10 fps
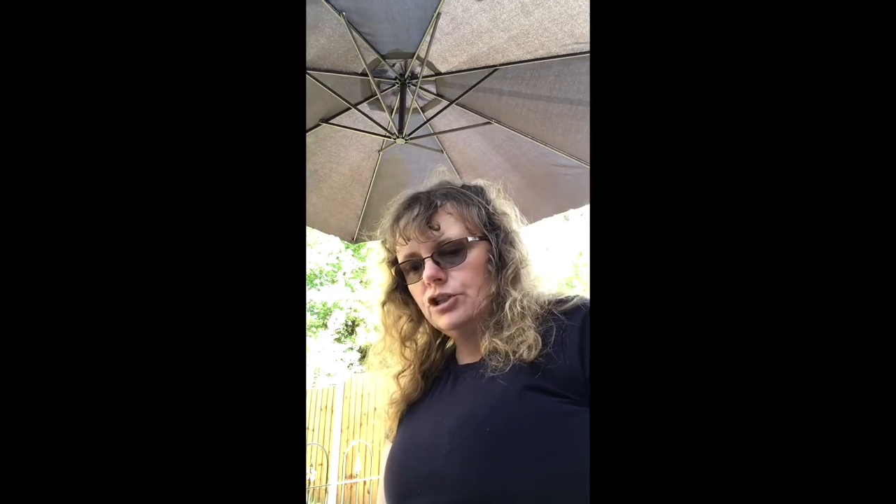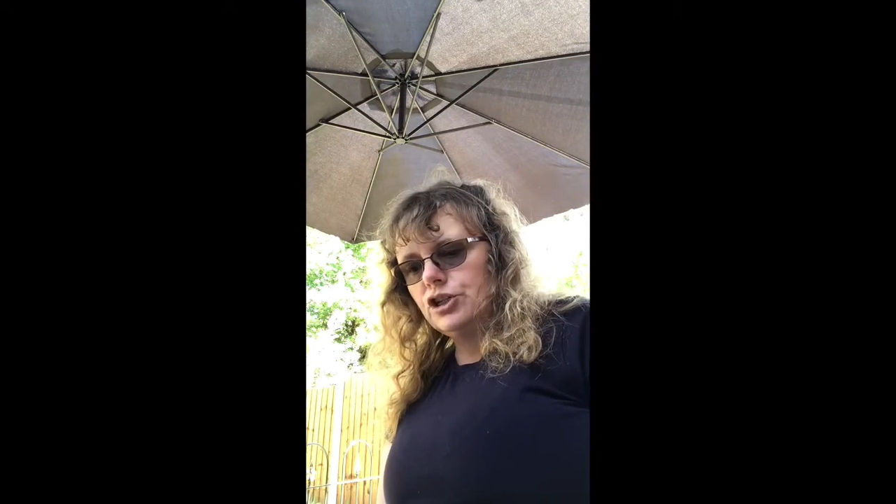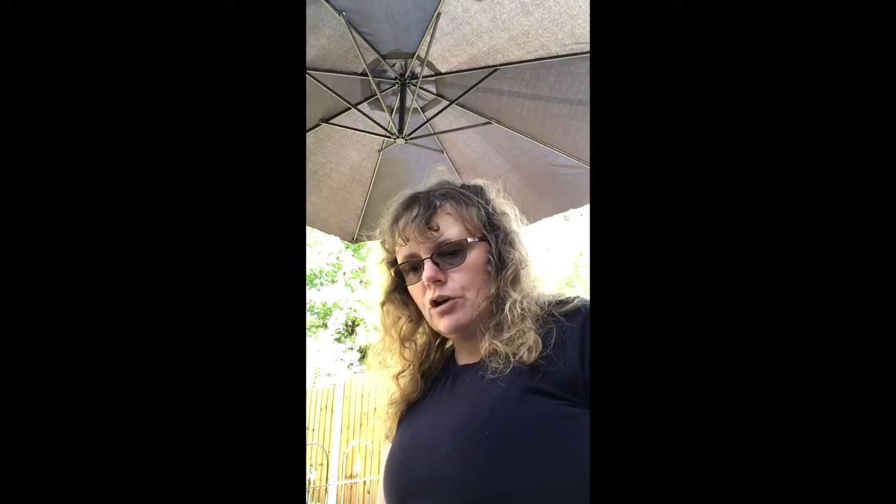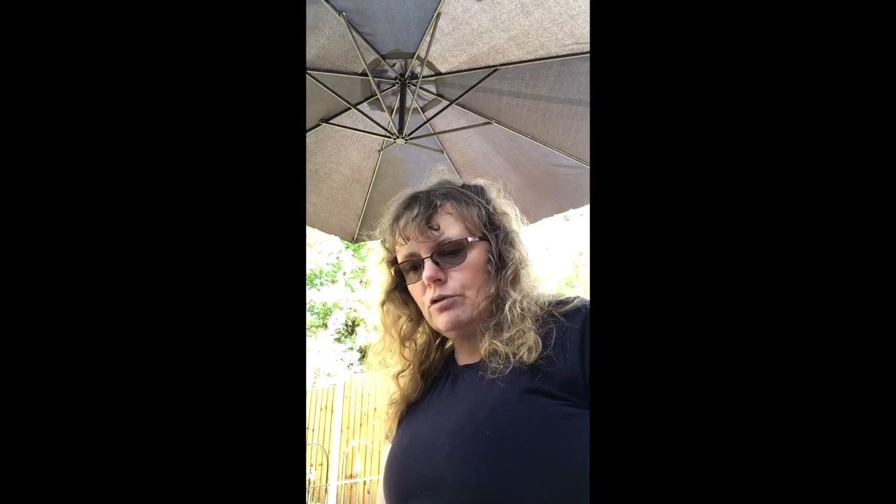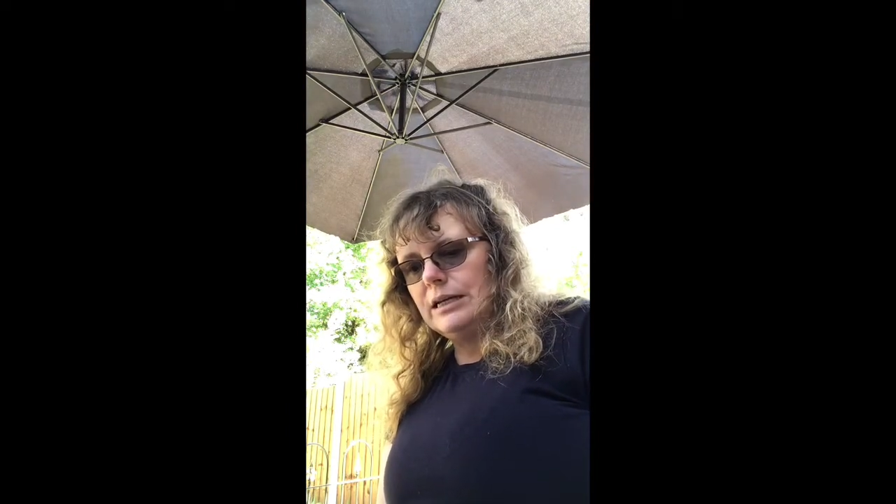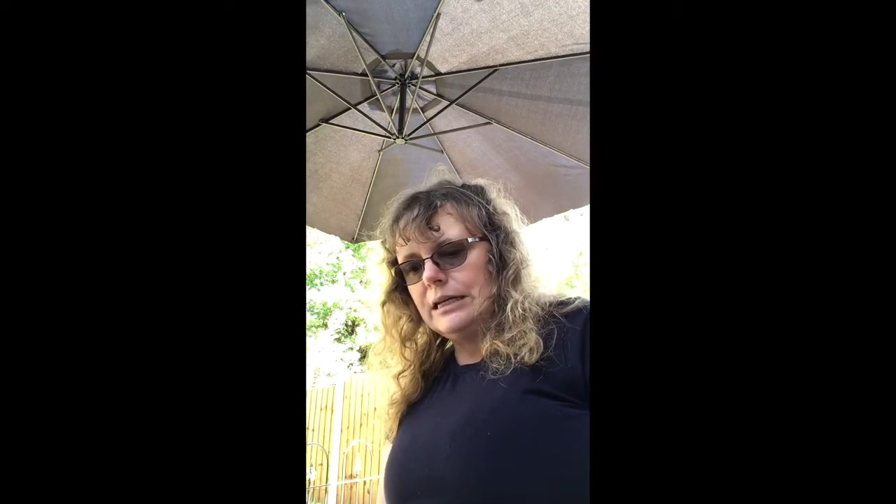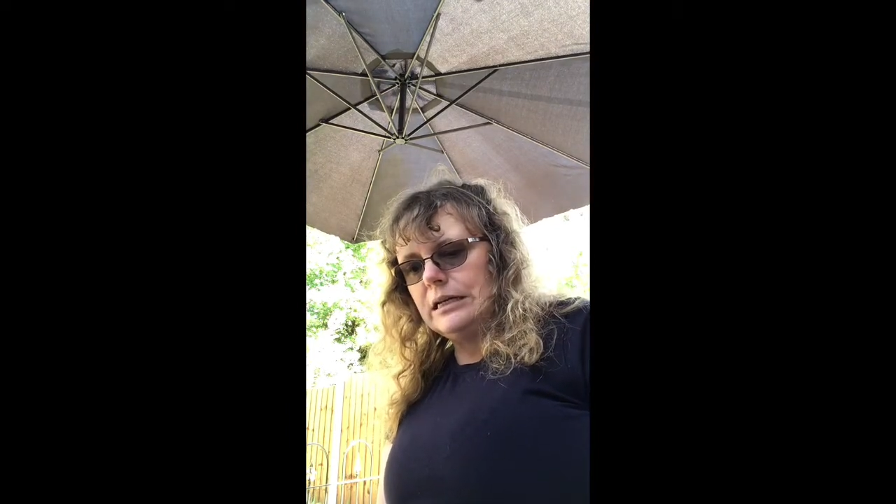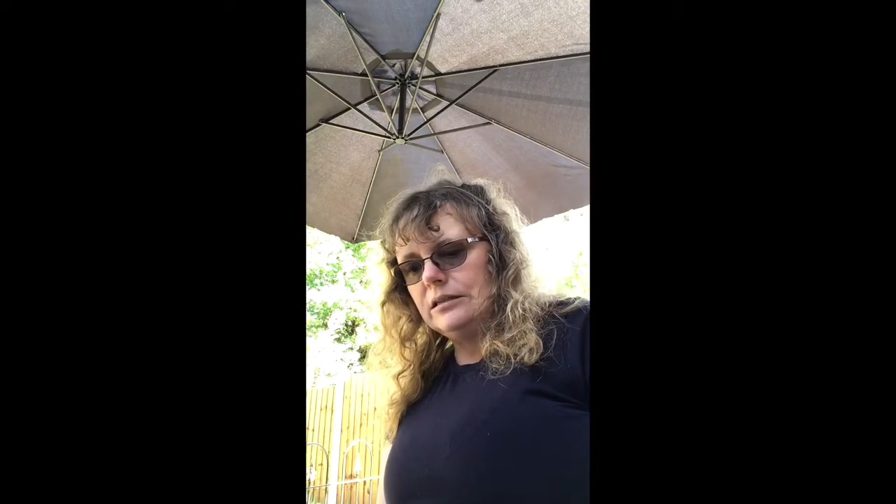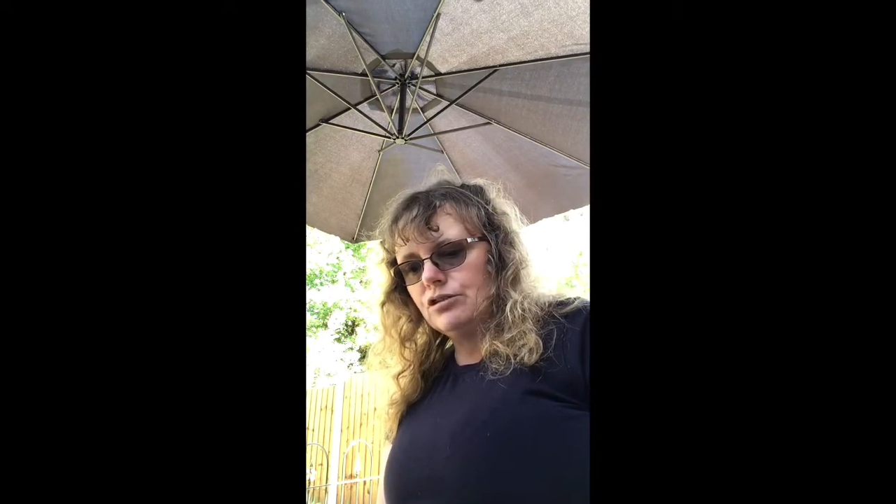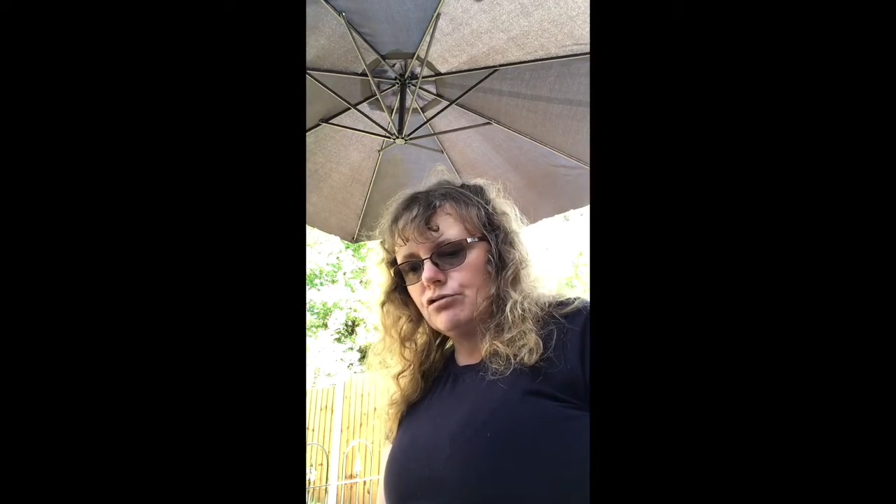Joe
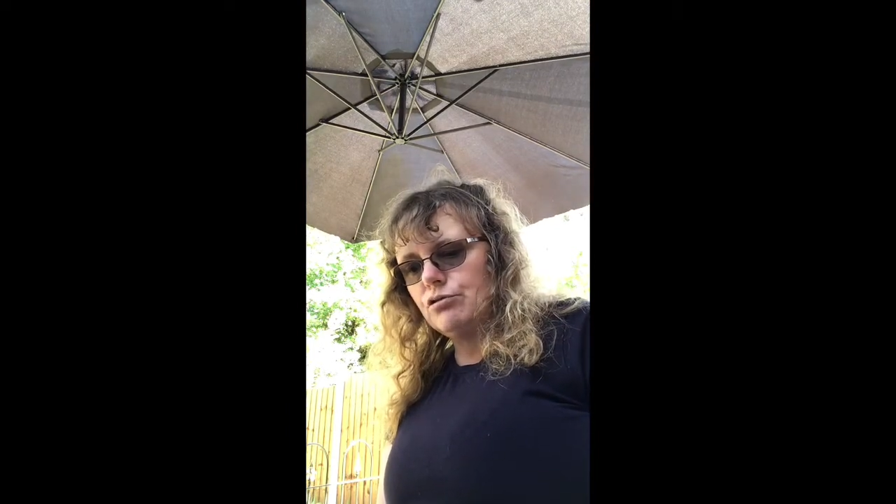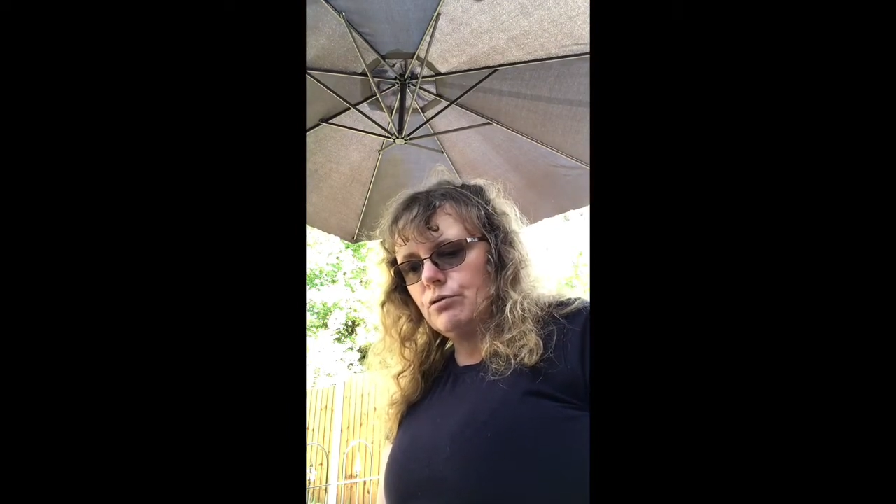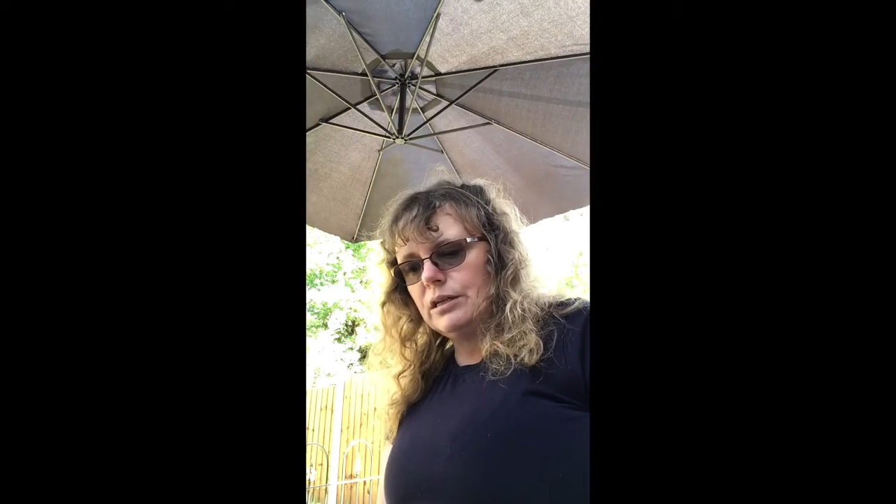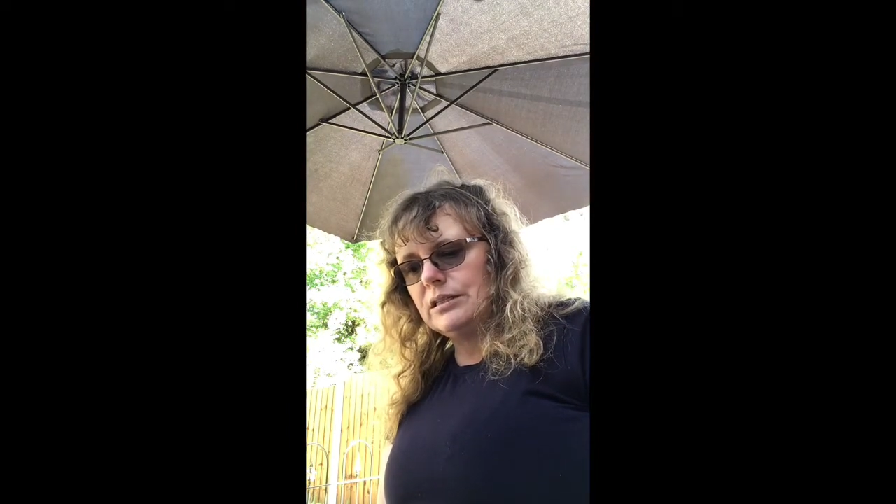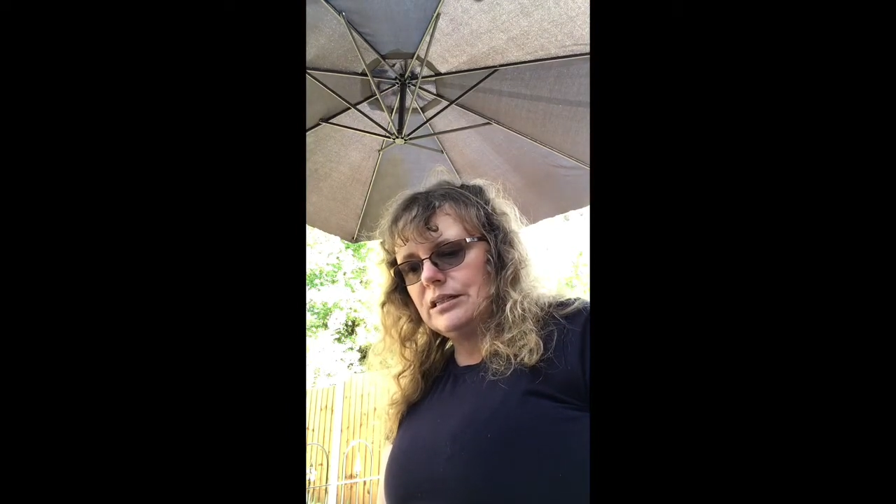leaned through it,